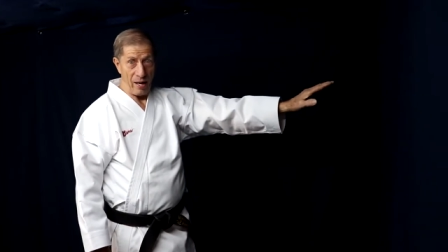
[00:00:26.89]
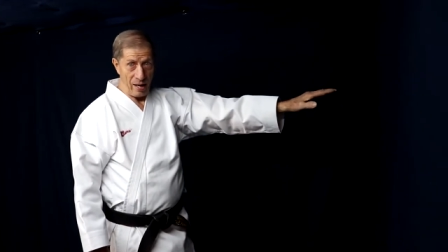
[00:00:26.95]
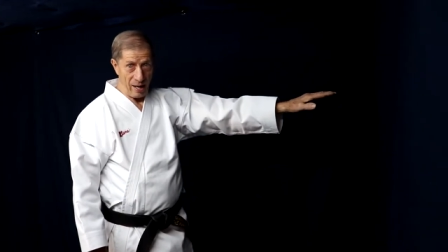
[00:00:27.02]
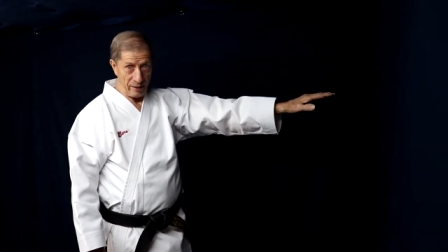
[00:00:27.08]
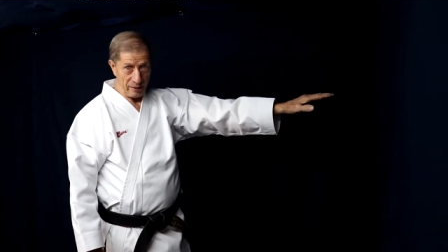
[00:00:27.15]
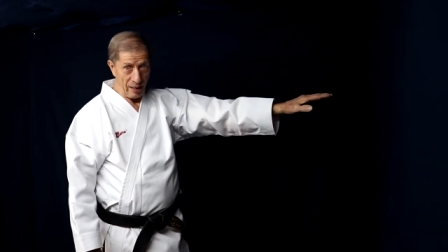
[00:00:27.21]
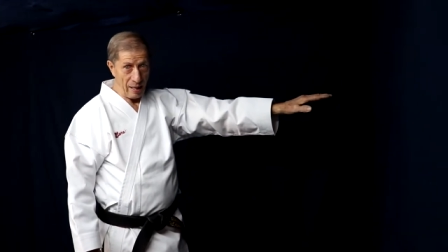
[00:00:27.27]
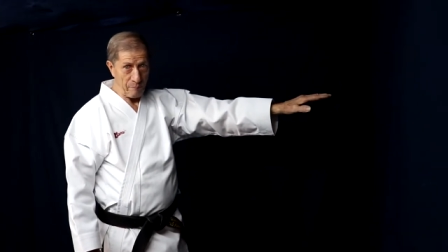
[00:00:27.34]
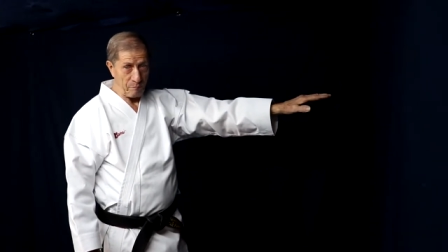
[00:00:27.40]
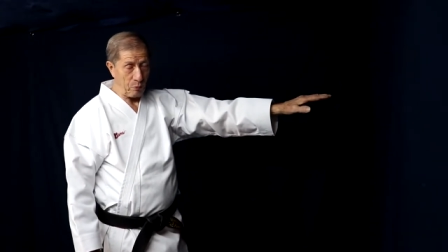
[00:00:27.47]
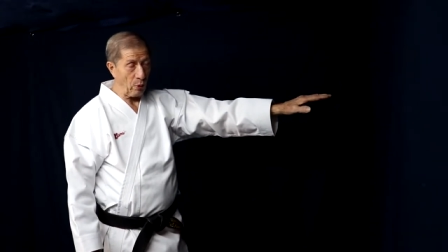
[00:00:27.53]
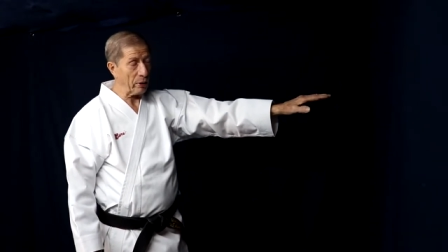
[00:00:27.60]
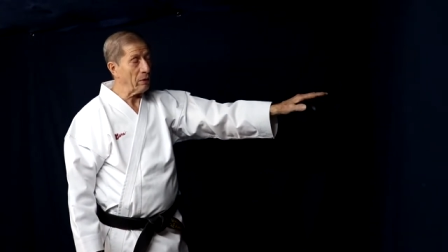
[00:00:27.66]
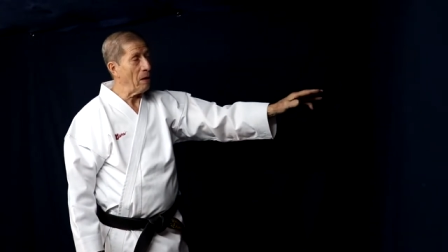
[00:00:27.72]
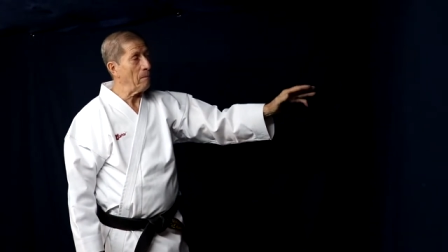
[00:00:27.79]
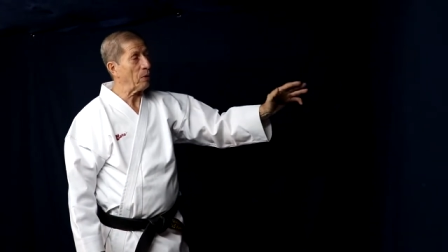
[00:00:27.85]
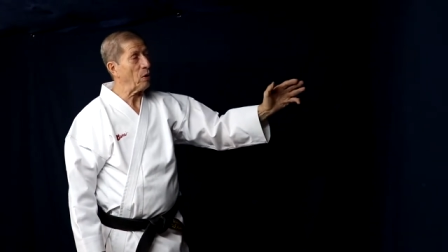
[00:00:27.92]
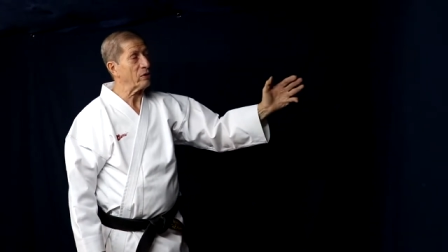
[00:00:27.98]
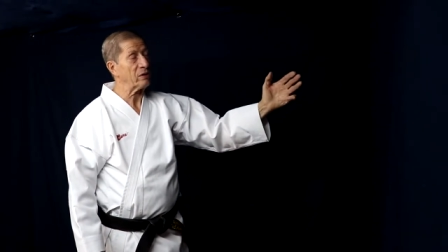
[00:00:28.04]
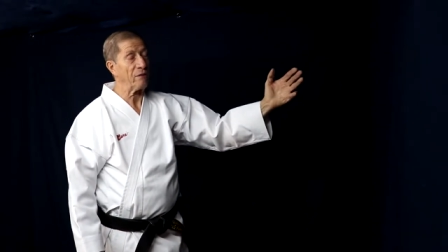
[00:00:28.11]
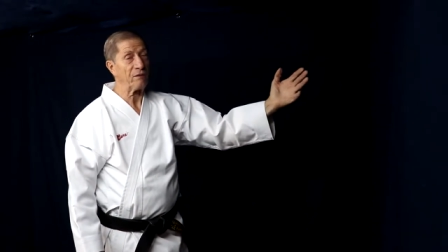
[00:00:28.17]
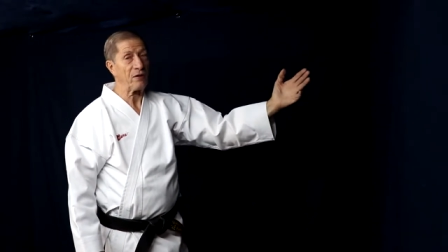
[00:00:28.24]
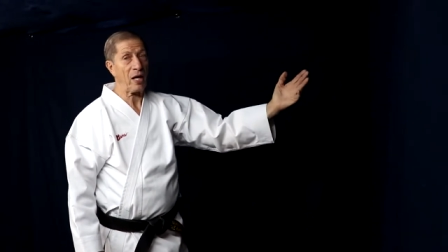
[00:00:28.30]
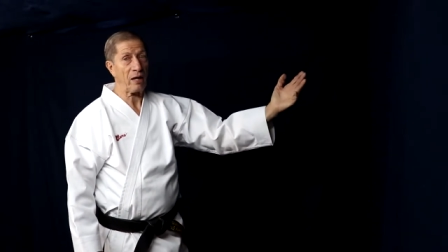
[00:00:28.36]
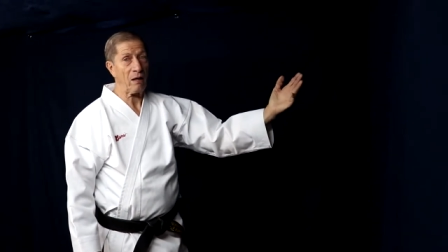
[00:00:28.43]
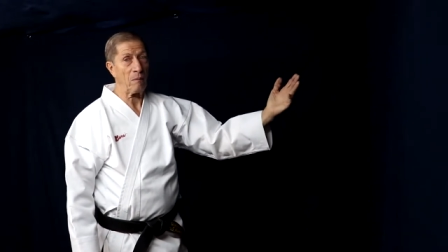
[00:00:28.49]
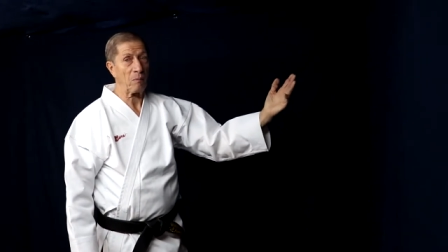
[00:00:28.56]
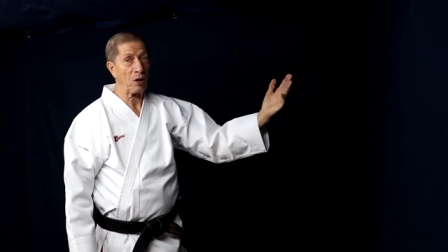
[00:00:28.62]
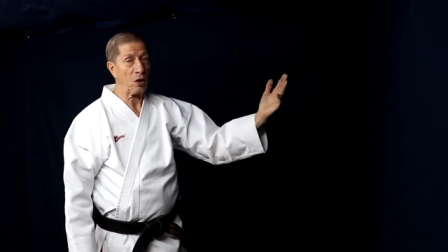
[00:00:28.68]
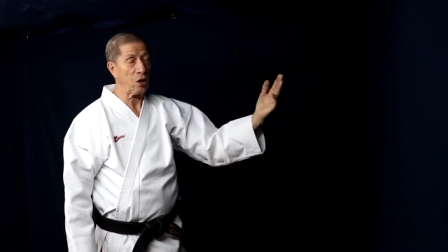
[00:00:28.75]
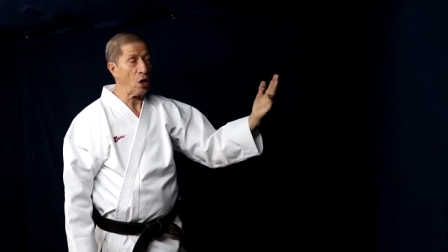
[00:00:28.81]
at that point because if they
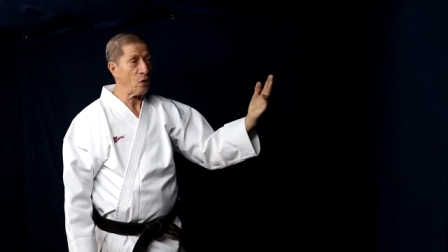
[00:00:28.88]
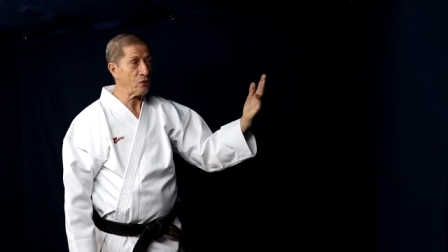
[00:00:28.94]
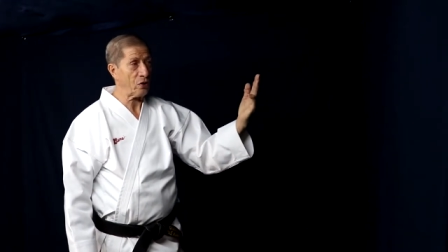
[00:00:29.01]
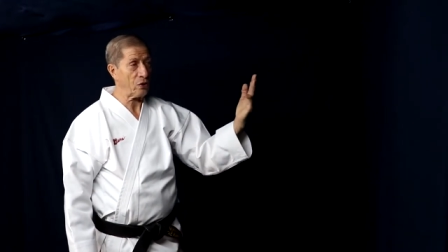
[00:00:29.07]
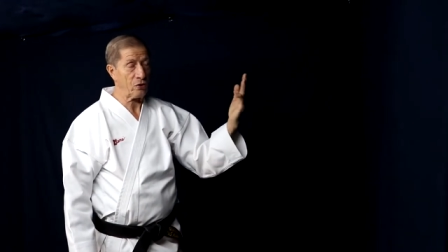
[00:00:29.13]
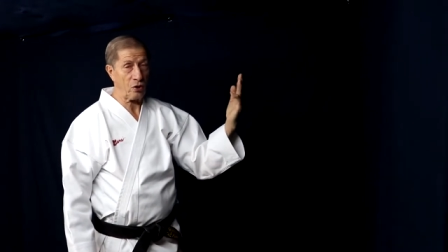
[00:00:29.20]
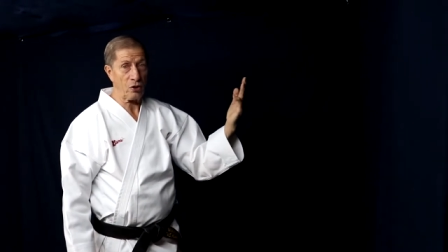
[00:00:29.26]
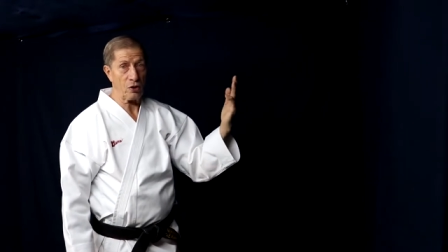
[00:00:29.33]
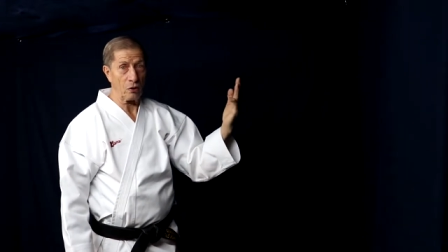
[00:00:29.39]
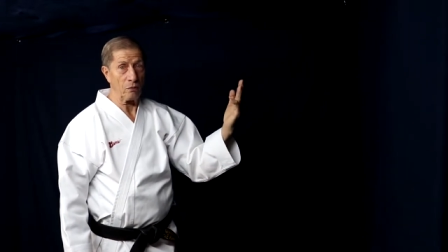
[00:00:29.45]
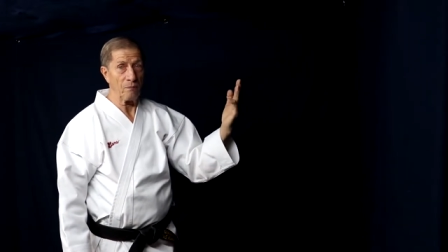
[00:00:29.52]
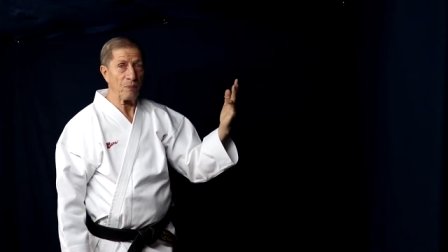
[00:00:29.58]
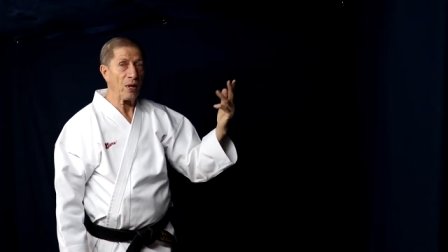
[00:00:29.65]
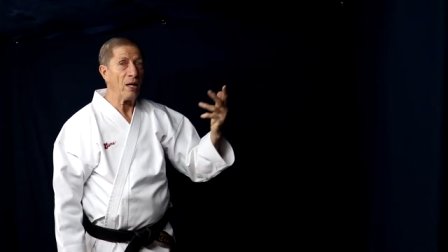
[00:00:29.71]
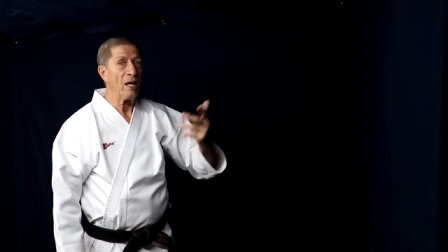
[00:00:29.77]
come closer to you,